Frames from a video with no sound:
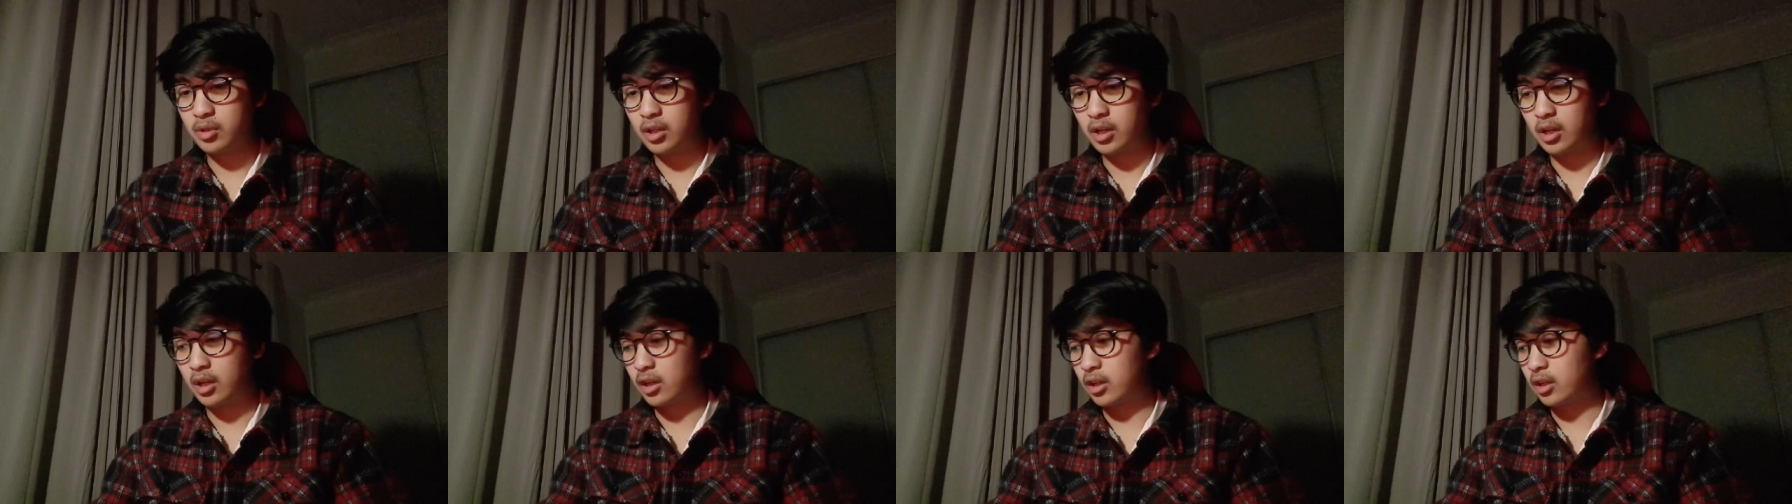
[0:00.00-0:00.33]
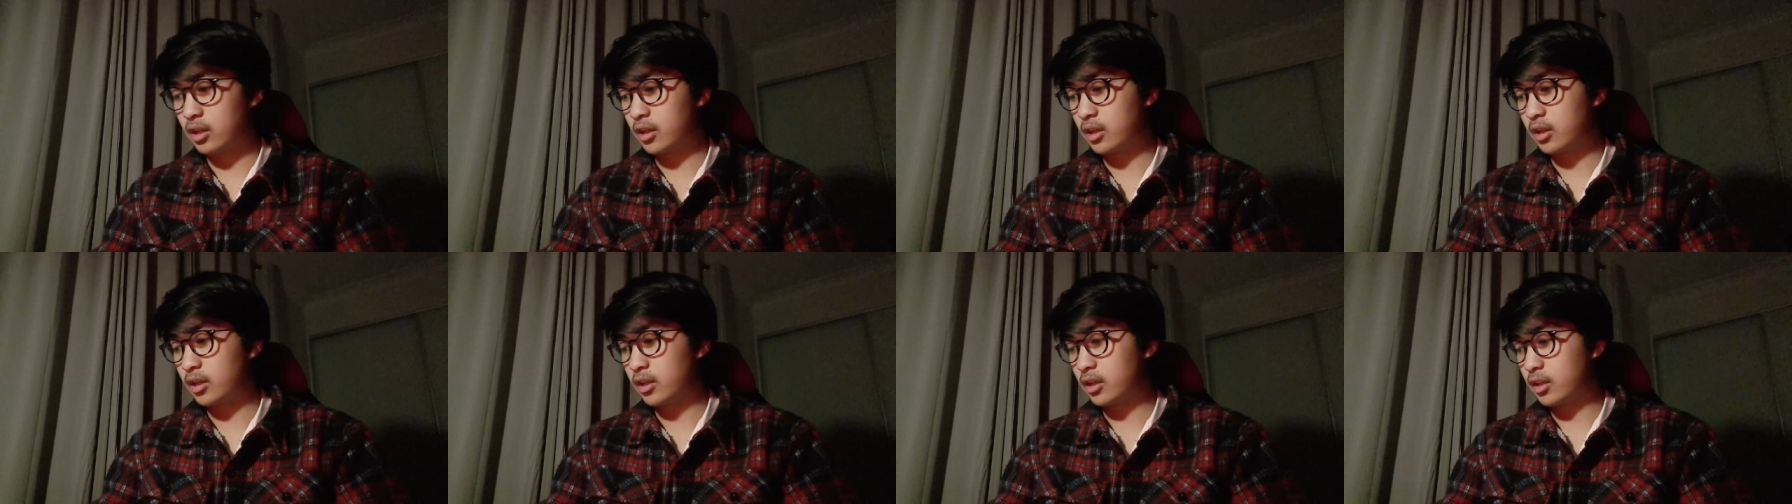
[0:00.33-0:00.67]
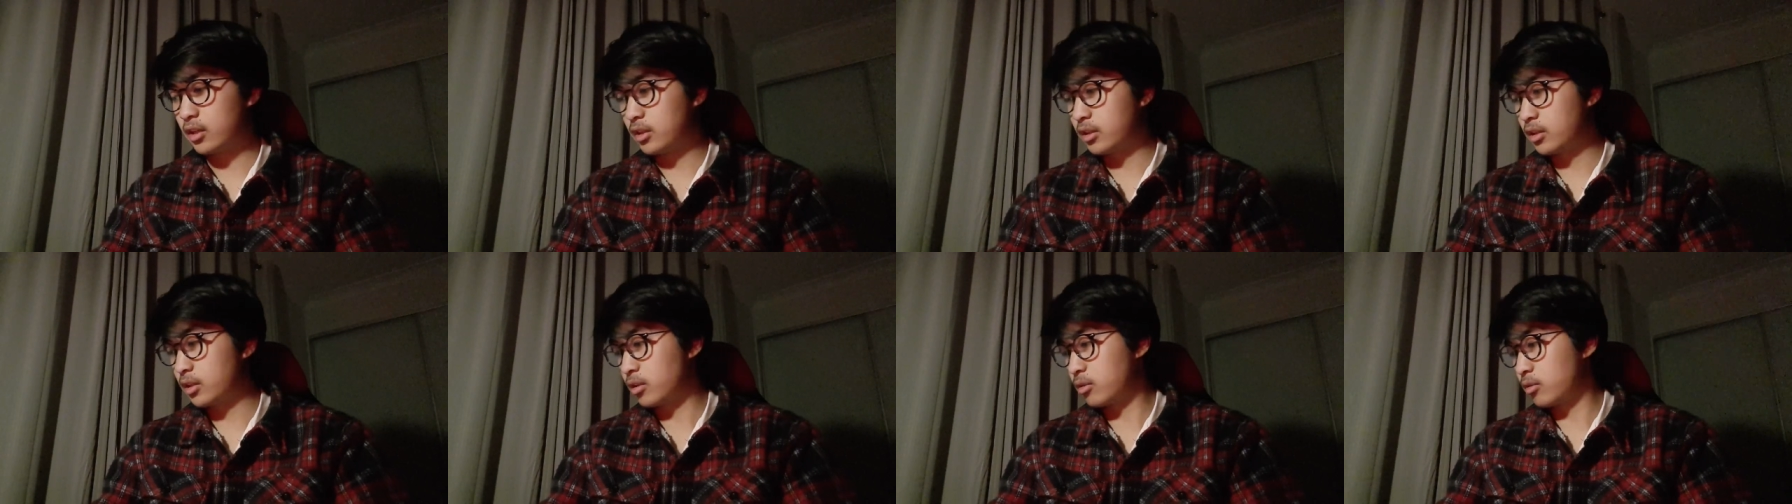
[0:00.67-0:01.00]

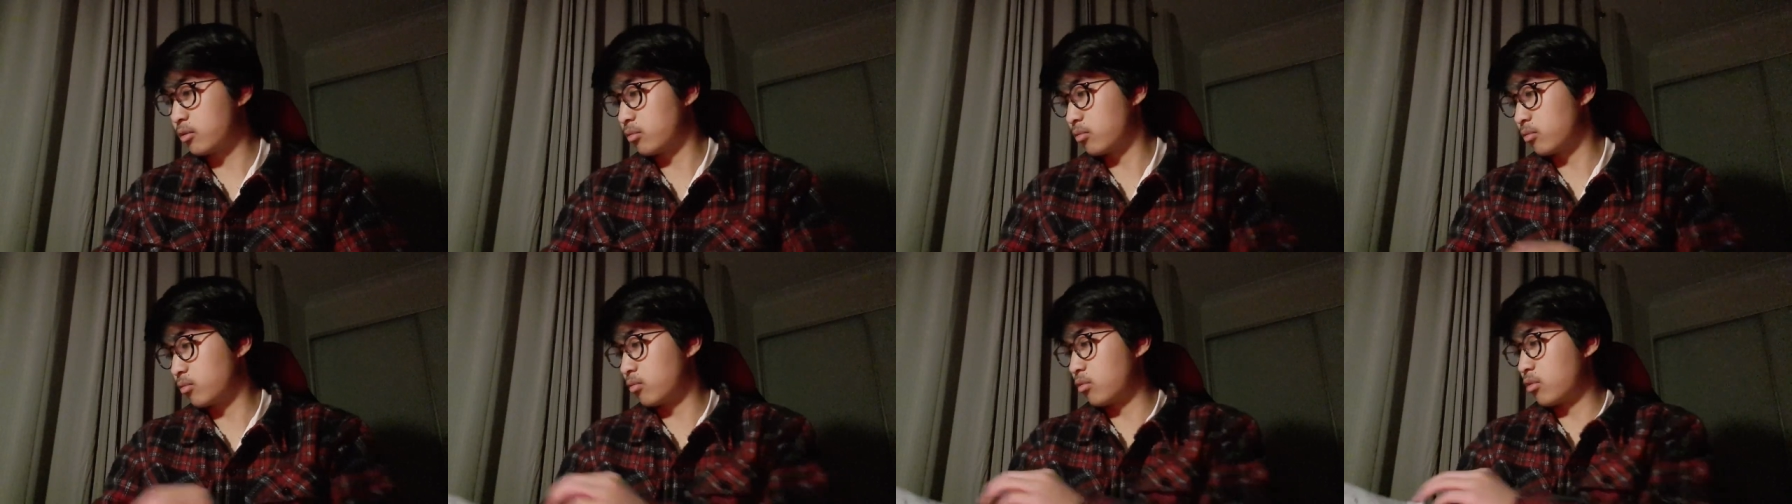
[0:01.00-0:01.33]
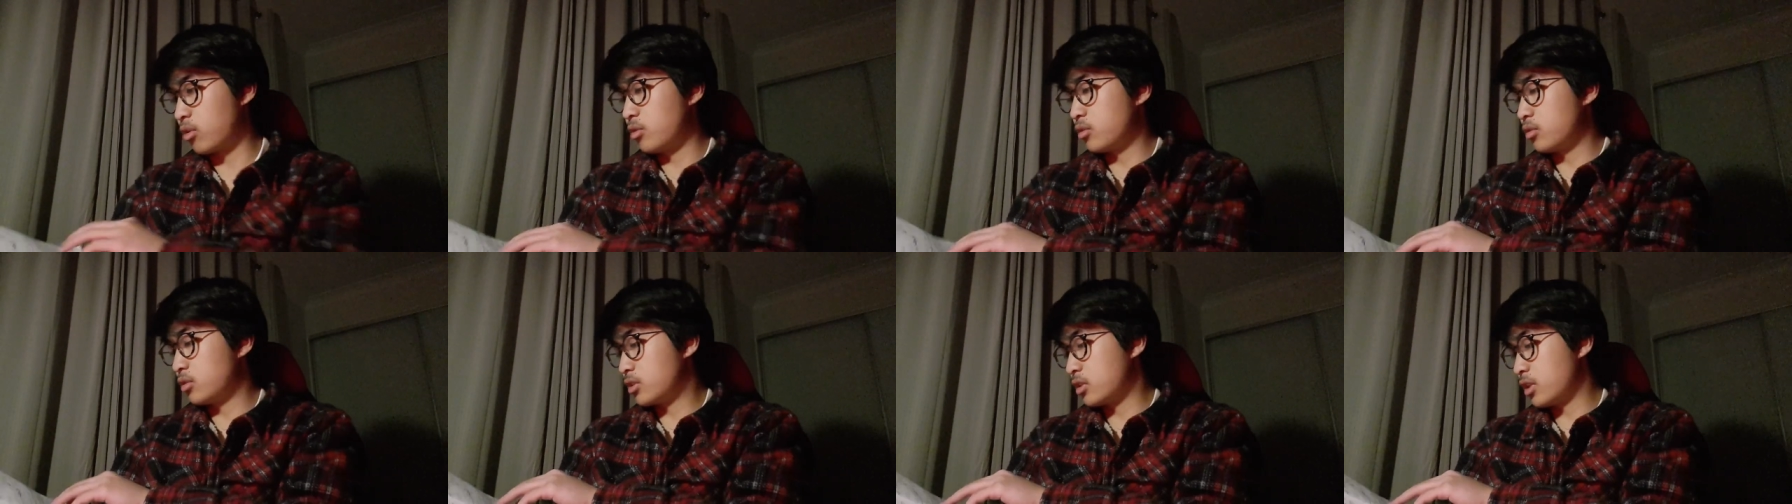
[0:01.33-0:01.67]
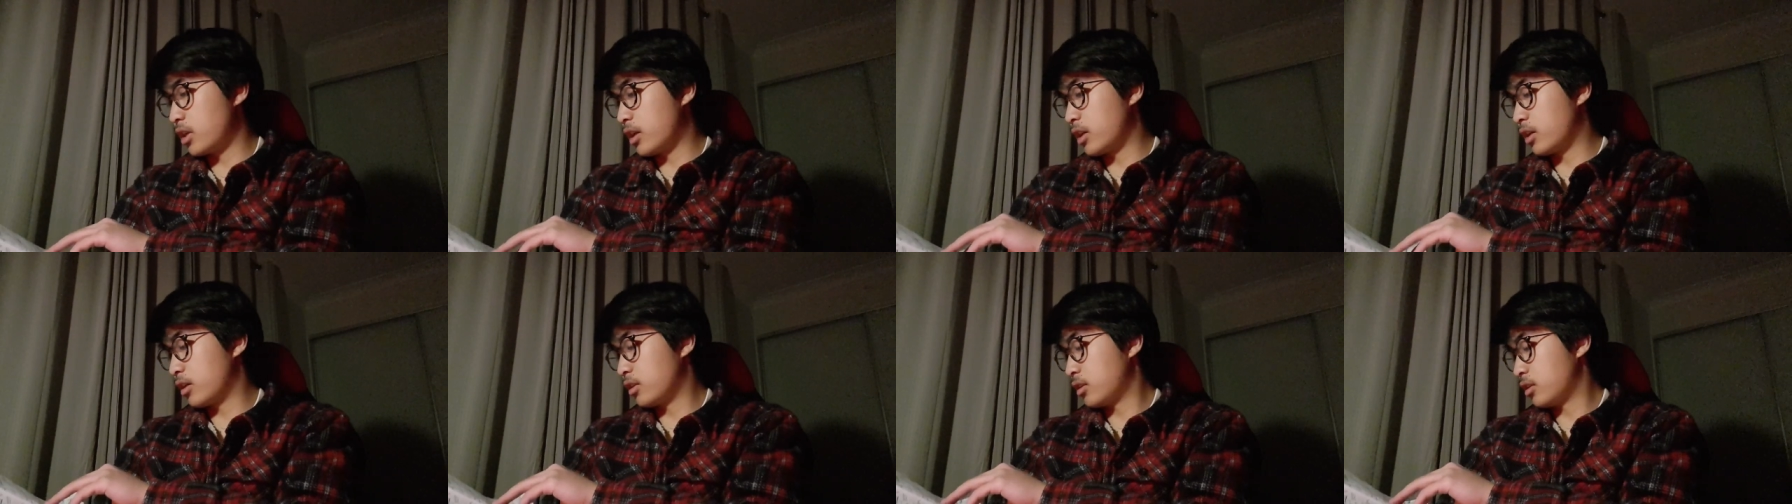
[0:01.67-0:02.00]
I wrote
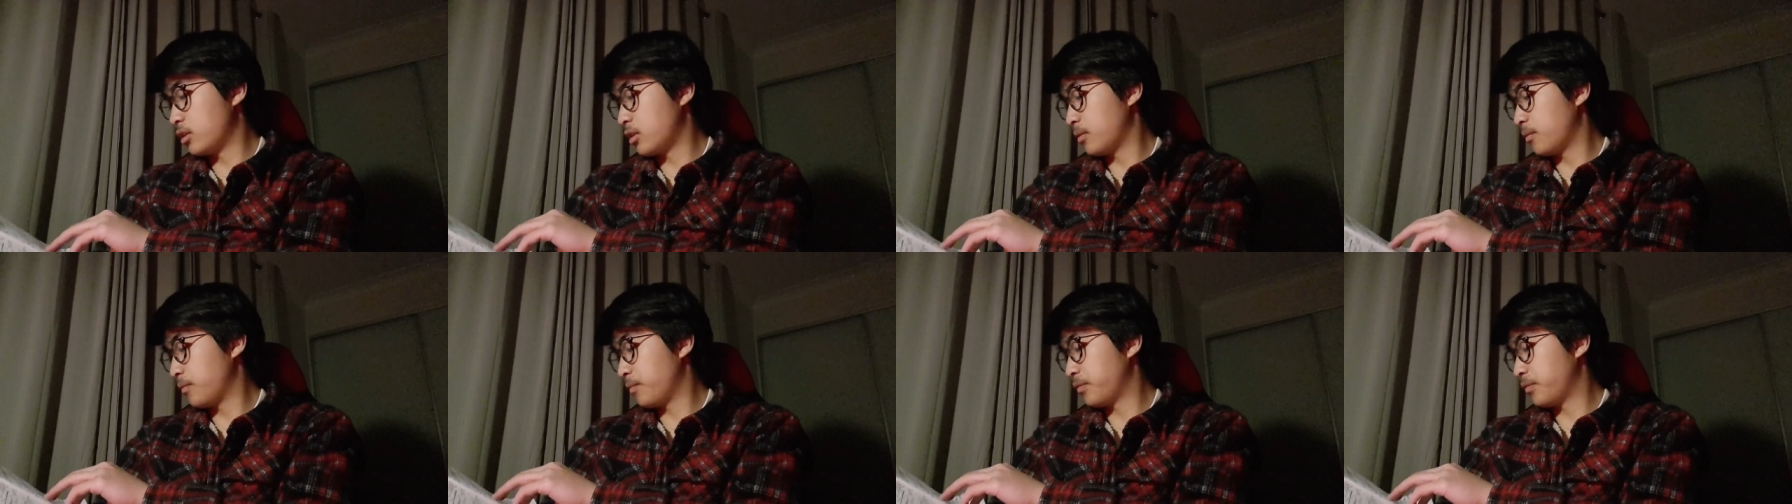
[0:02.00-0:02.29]
down